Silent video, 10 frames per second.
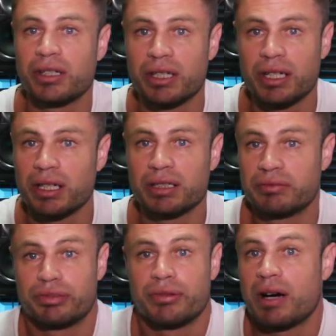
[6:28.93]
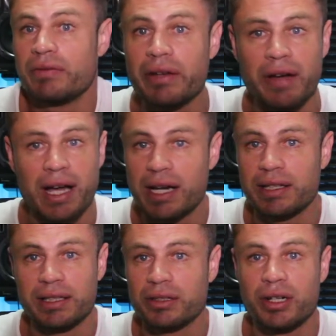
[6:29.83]
Like I've never had
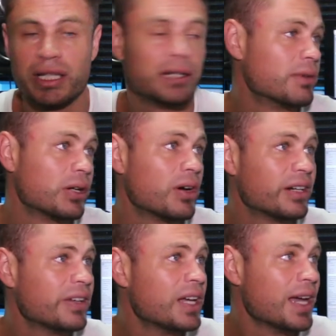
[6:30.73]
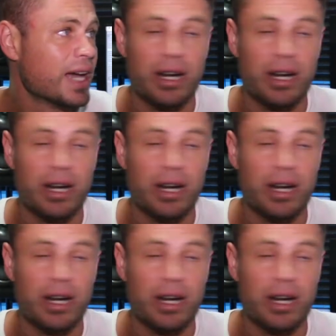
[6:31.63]
anything like it in my life,